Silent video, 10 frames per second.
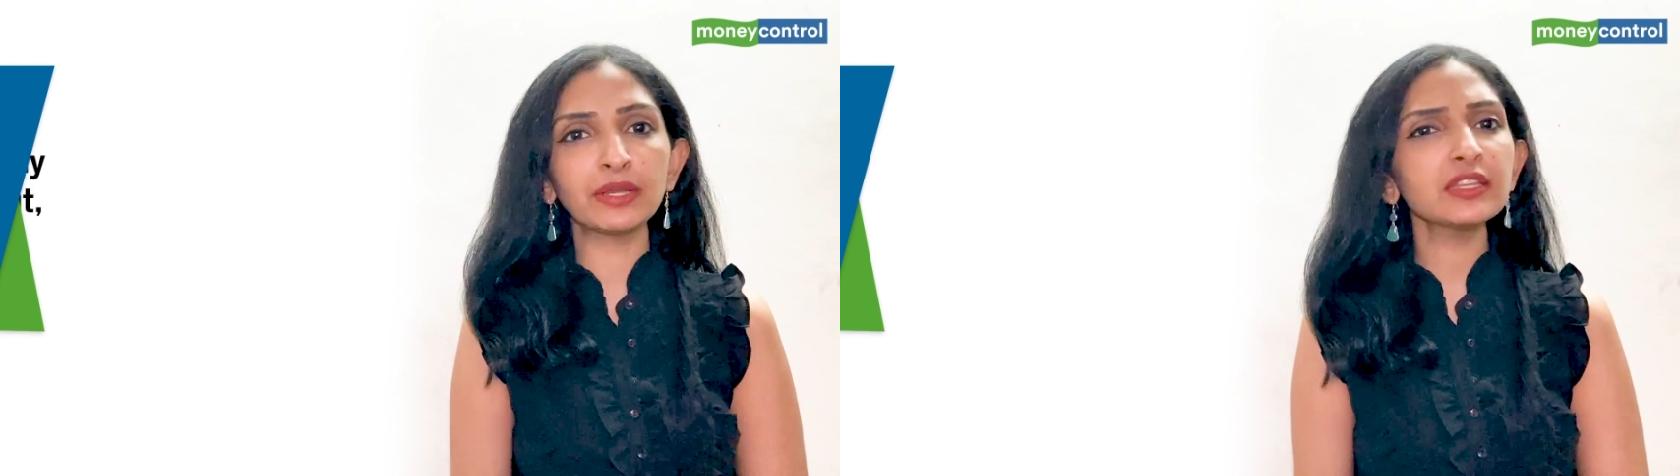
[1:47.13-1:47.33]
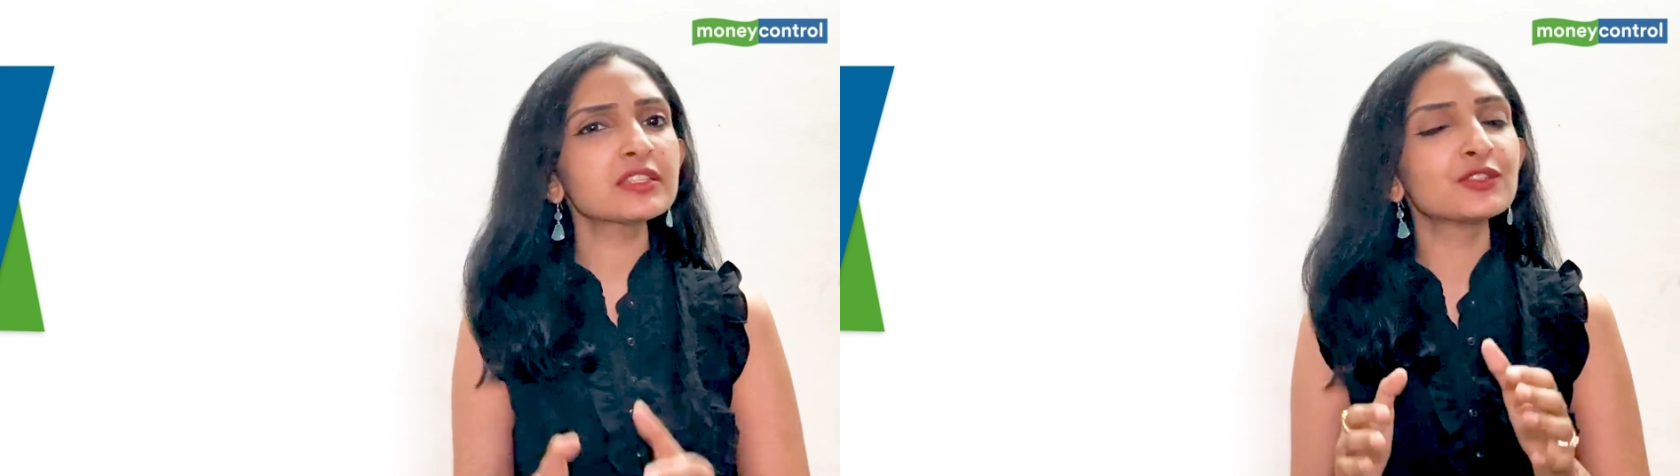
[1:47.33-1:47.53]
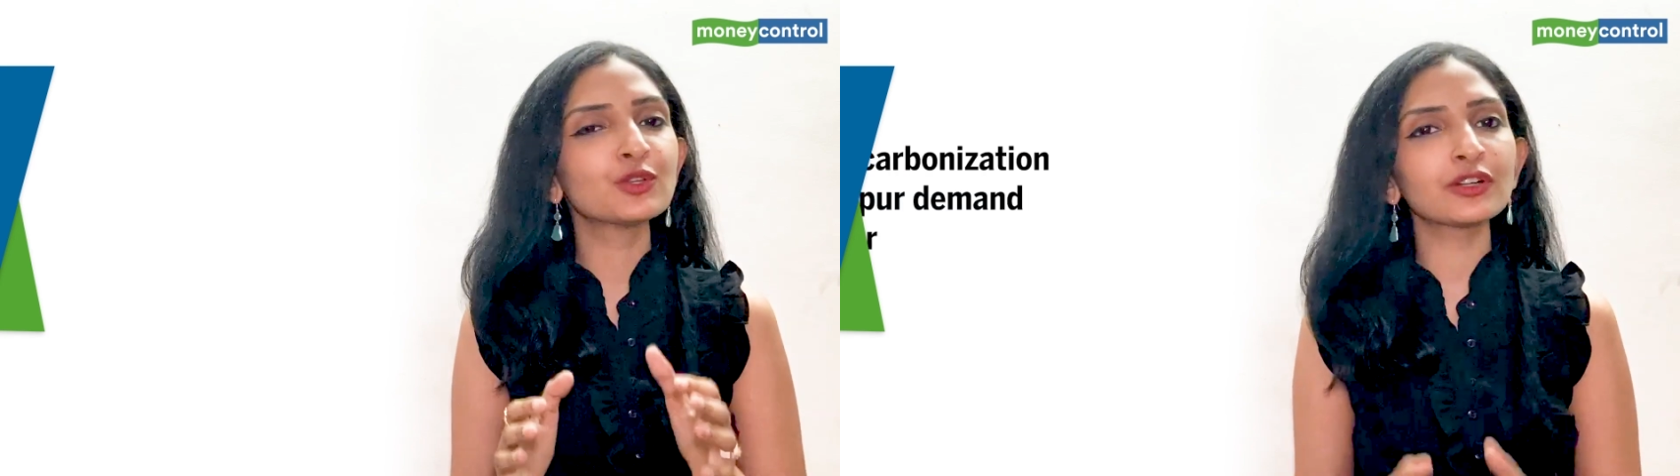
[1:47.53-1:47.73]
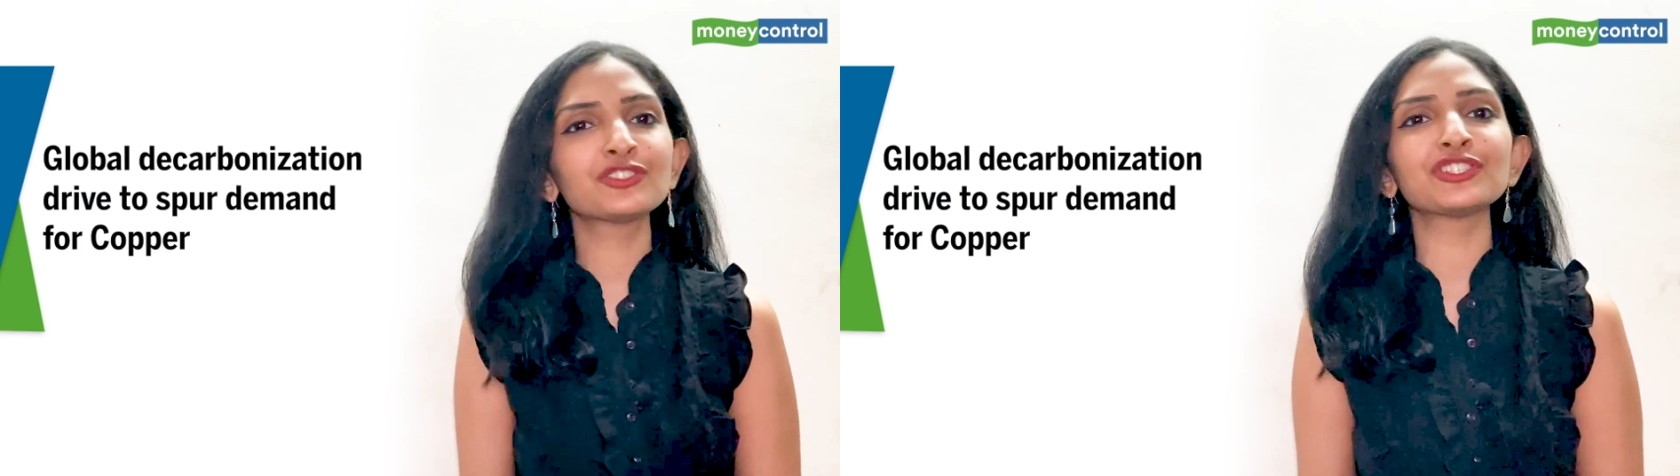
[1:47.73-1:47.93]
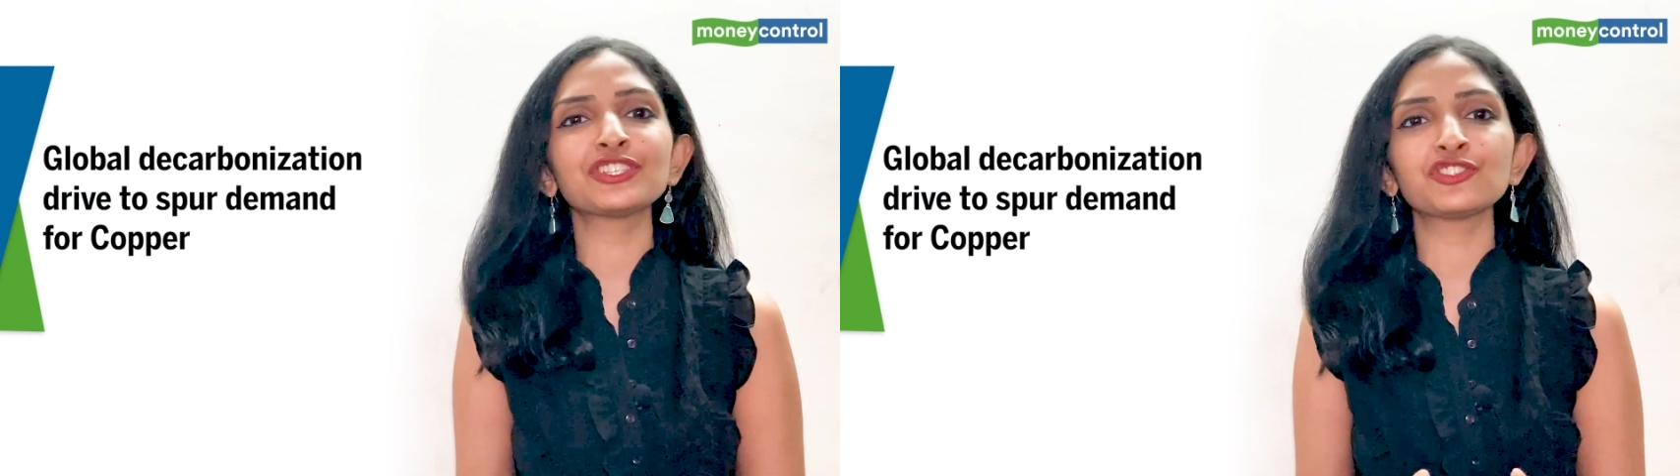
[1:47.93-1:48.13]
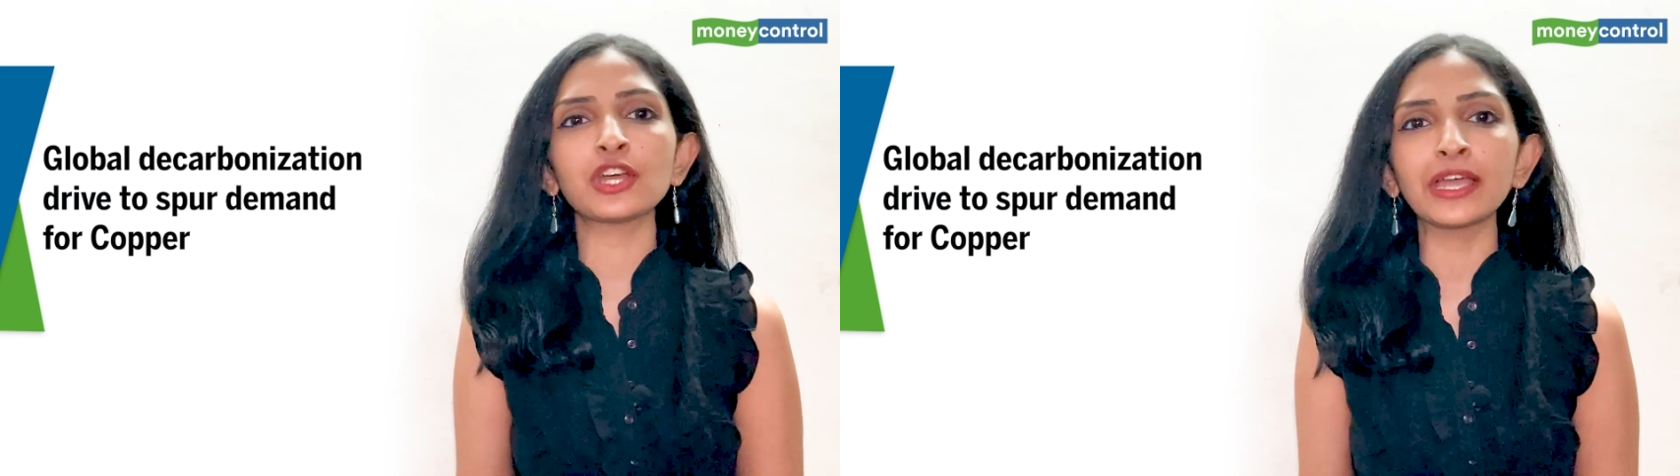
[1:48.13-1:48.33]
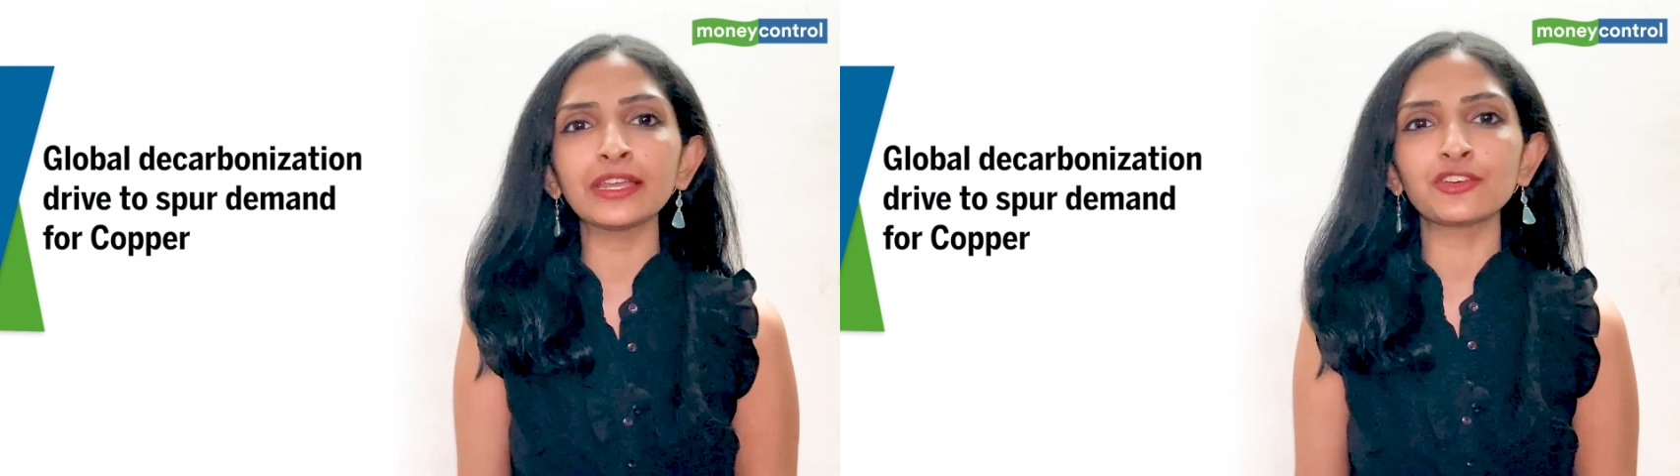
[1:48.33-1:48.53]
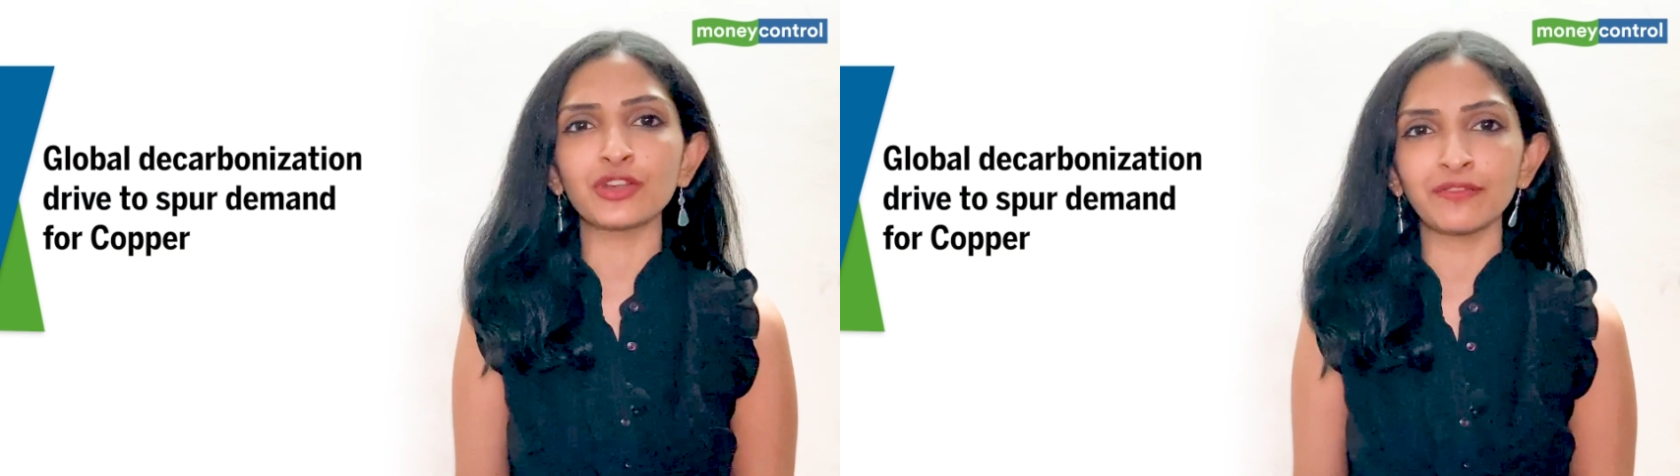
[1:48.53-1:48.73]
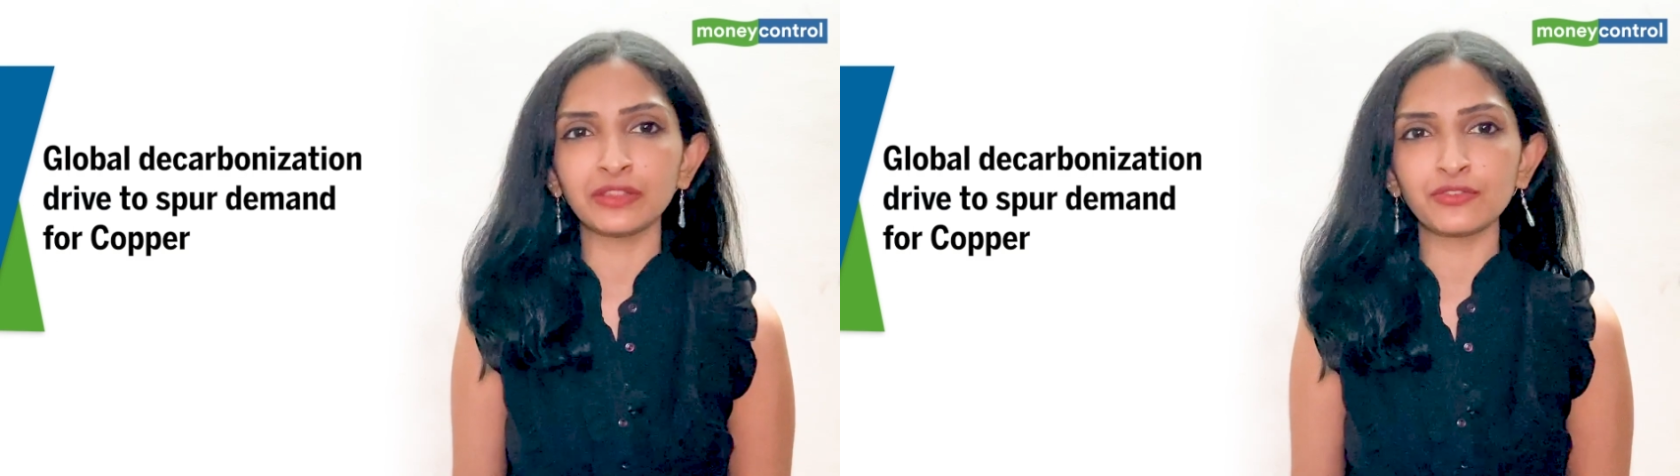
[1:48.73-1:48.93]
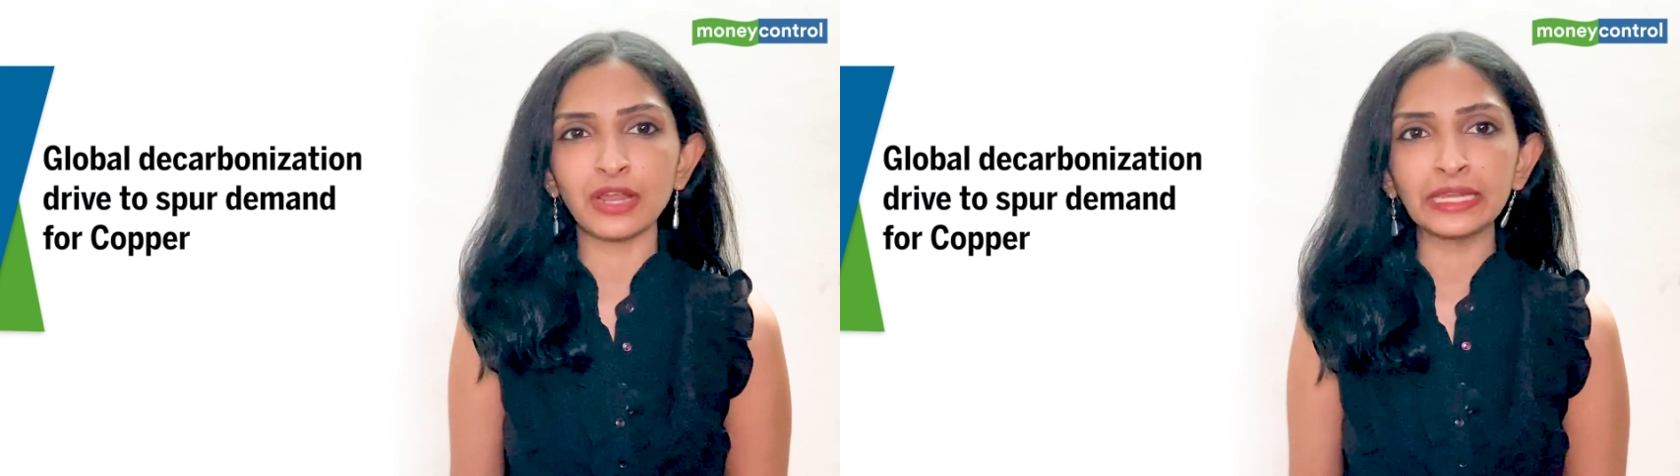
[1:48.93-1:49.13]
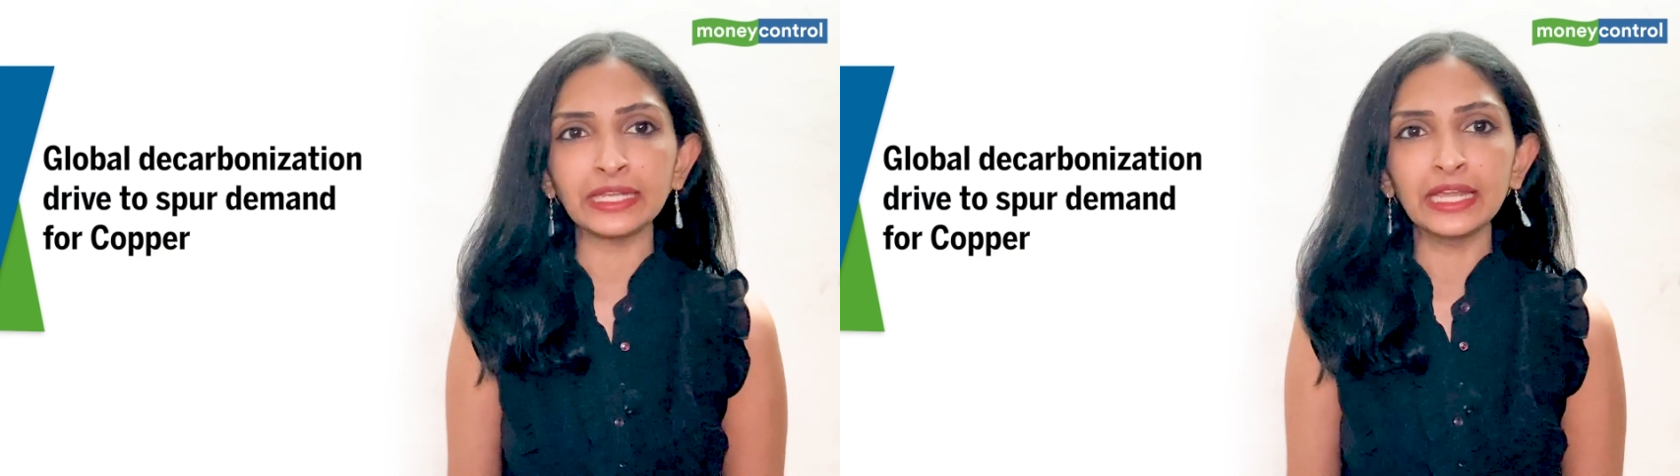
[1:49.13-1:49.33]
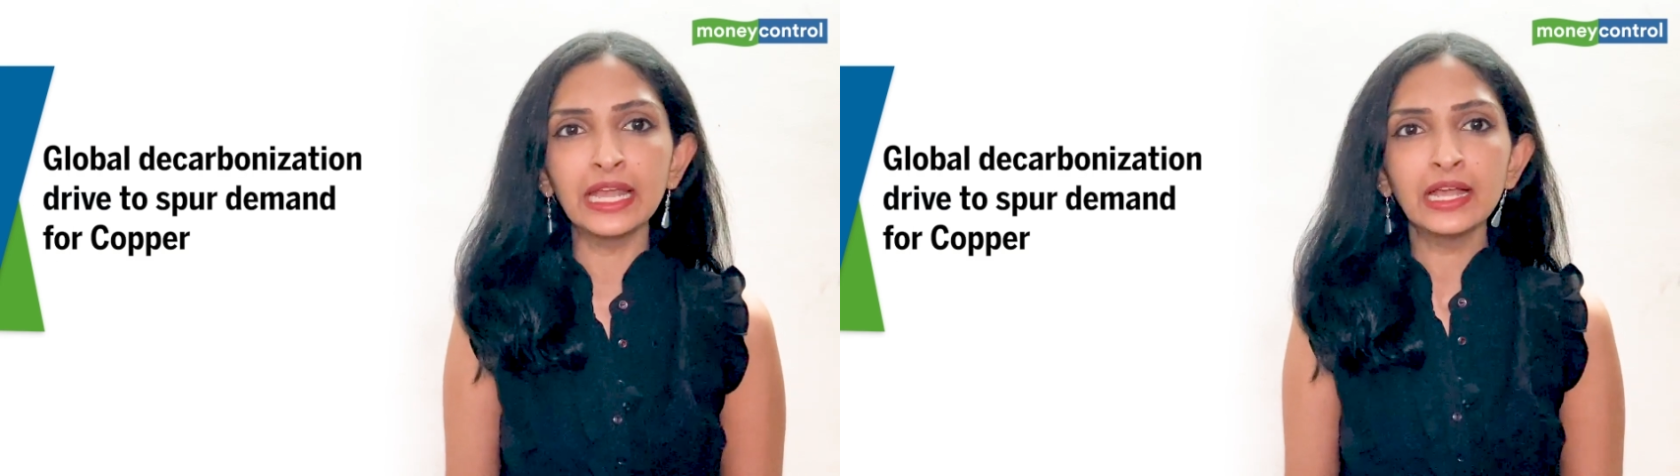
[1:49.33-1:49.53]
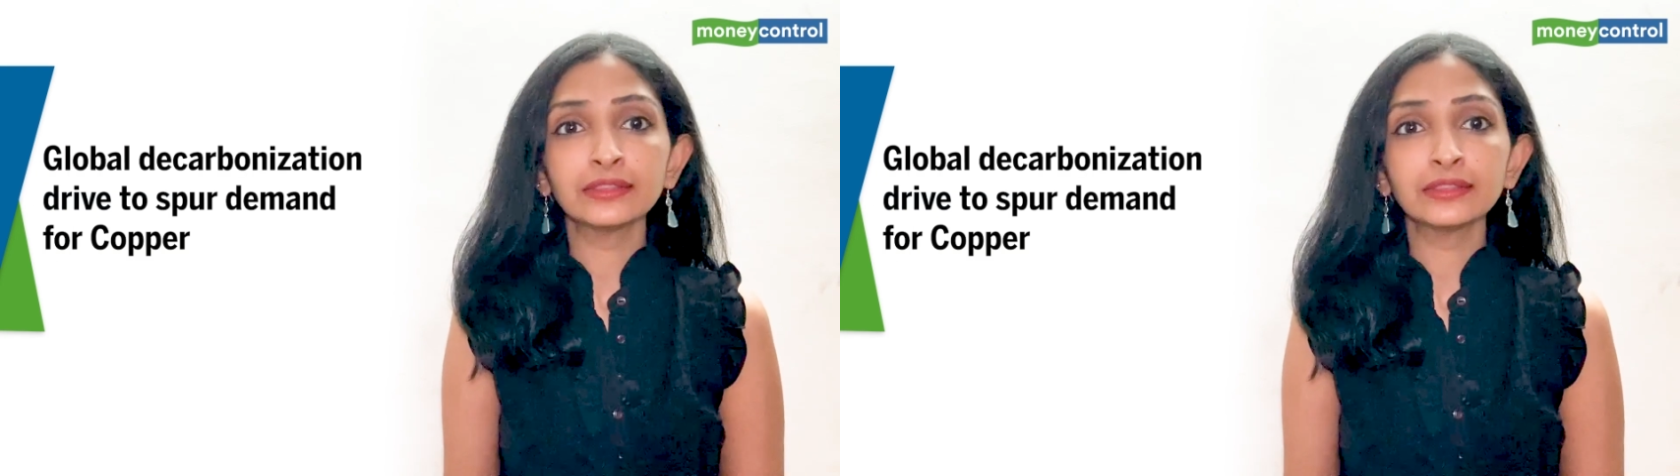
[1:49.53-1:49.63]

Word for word: But it's not just China driving the rally.